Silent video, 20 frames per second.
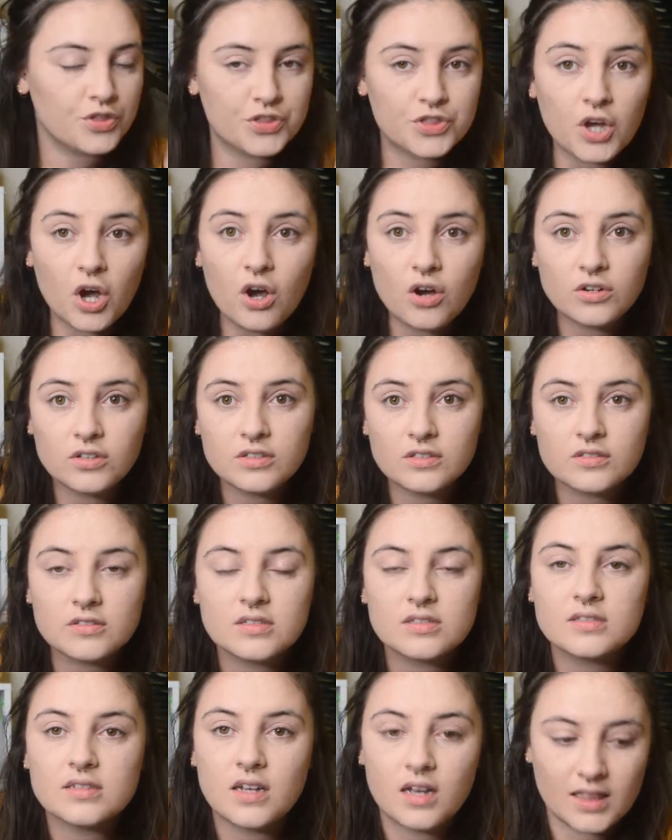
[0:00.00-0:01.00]

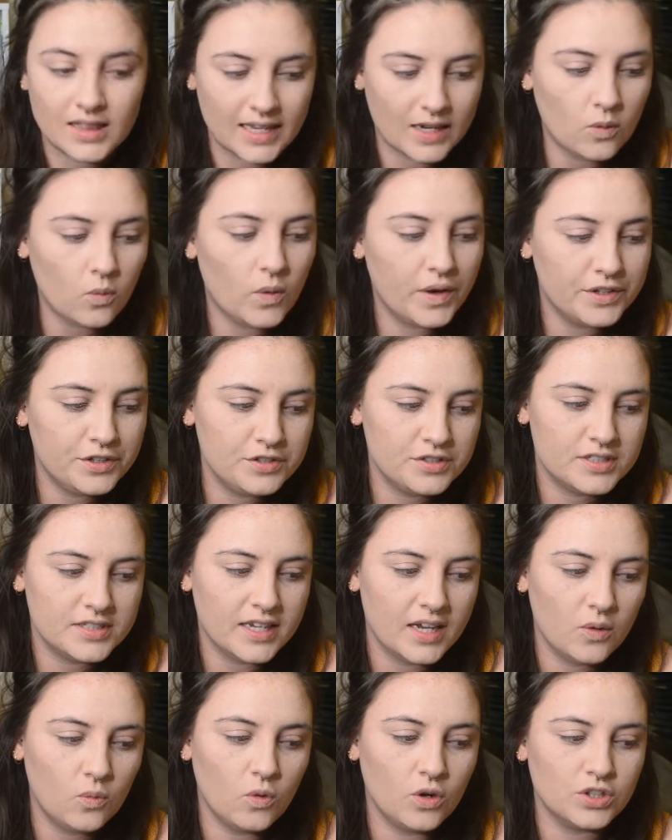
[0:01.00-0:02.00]
Thongs, like when you
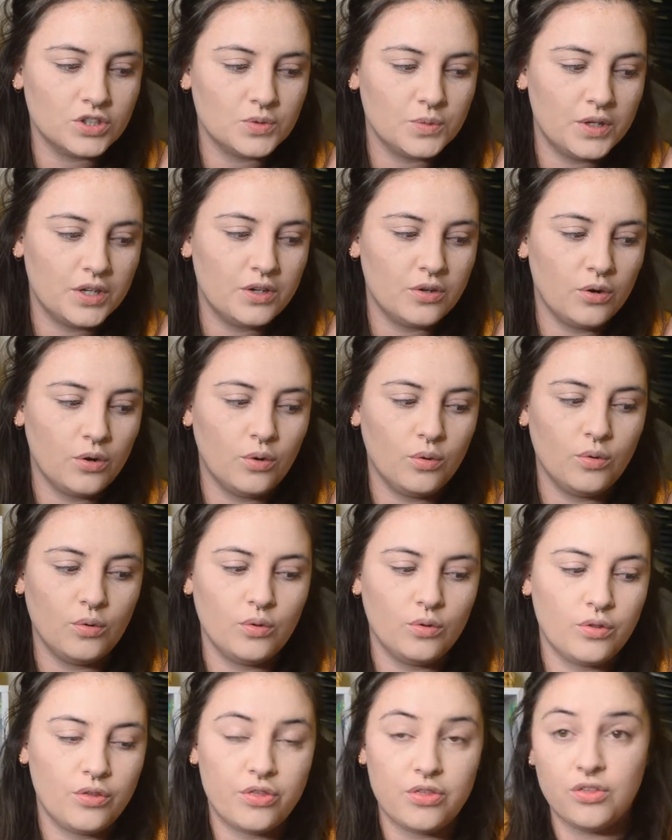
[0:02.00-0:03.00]
say what do we
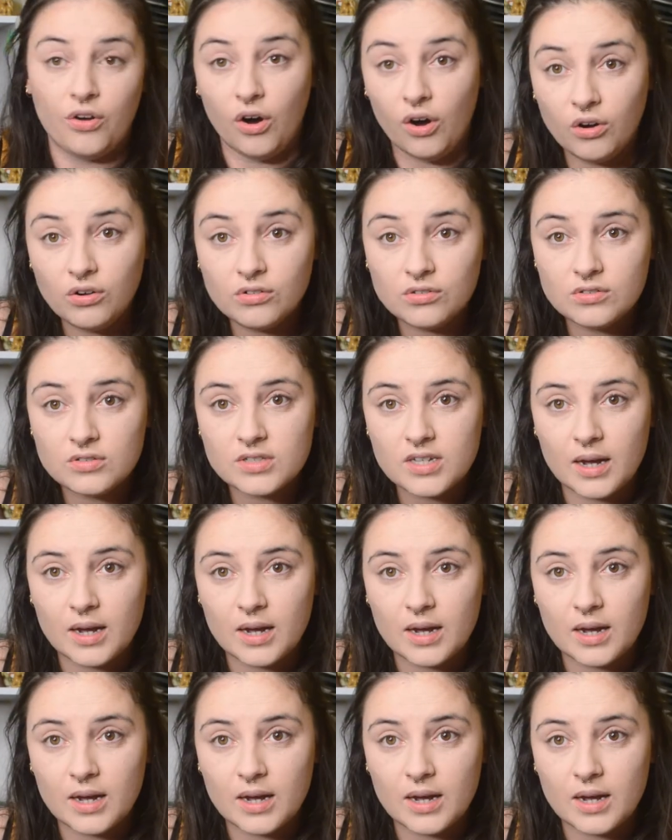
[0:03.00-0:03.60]
call thongs,